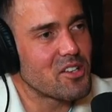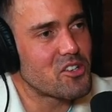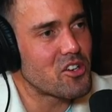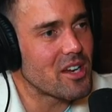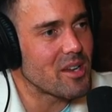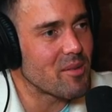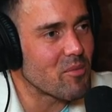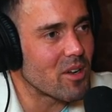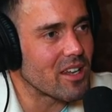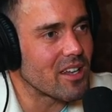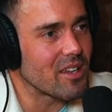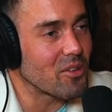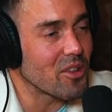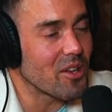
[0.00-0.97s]
dream where
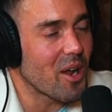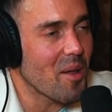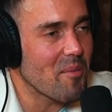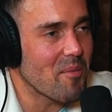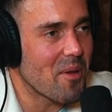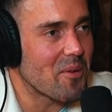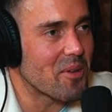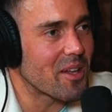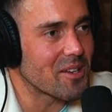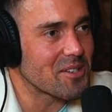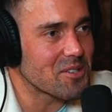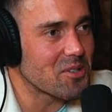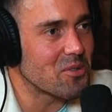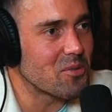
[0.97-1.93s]
you, or the nightmare where you go to
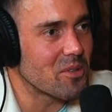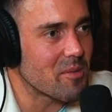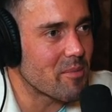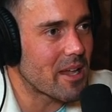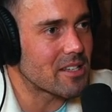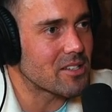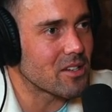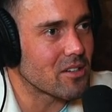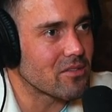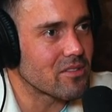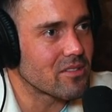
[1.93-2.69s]
school with your pants off